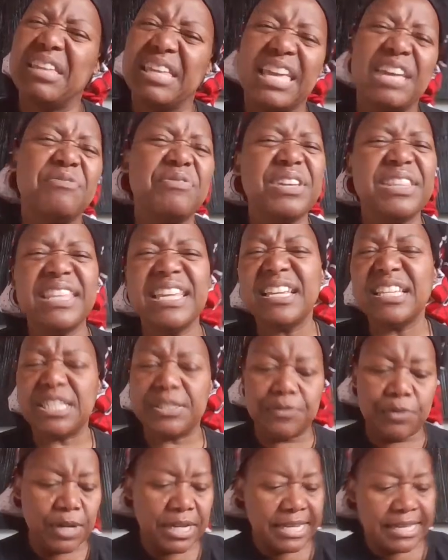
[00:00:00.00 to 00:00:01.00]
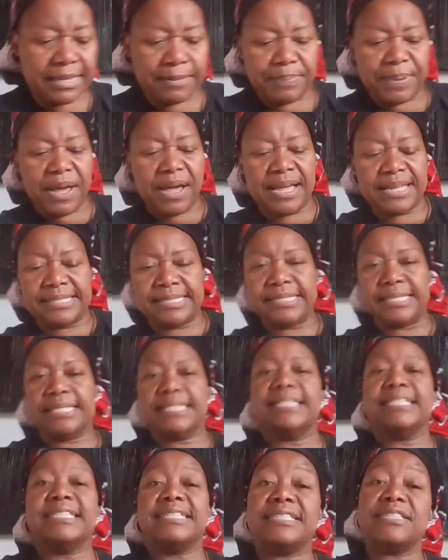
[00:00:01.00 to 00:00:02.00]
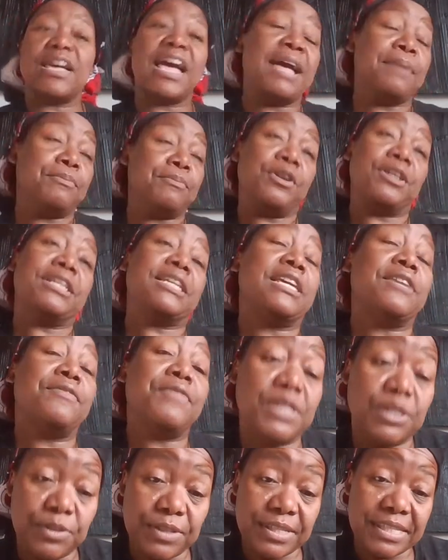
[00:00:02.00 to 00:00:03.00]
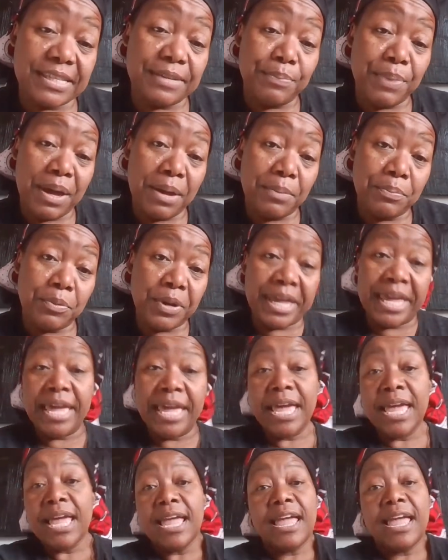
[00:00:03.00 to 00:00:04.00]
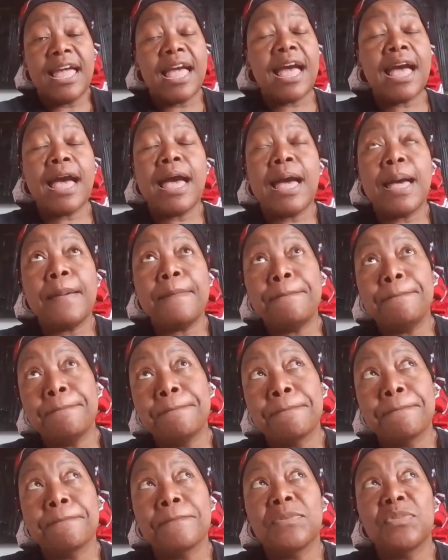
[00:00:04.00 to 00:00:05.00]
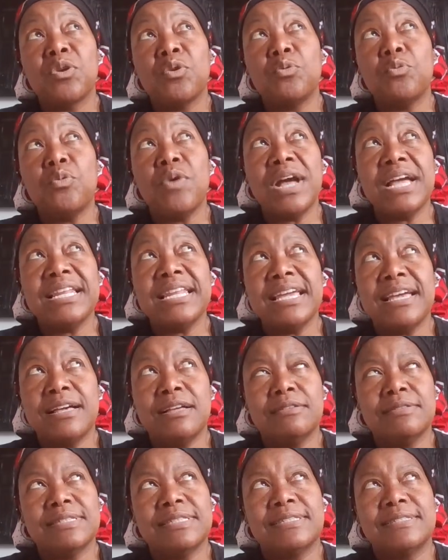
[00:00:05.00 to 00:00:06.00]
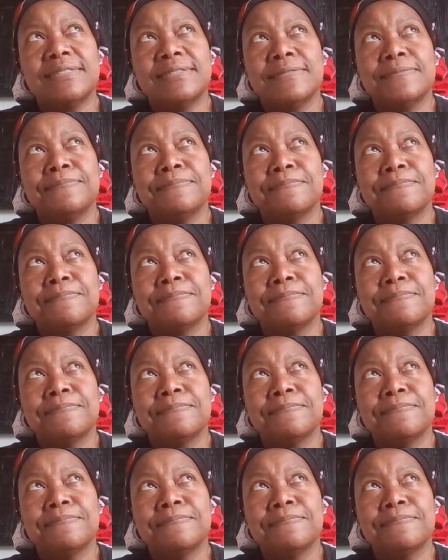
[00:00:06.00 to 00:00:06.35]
everything is falling apart. So I'm gonna give it to Zimbabwe. What else?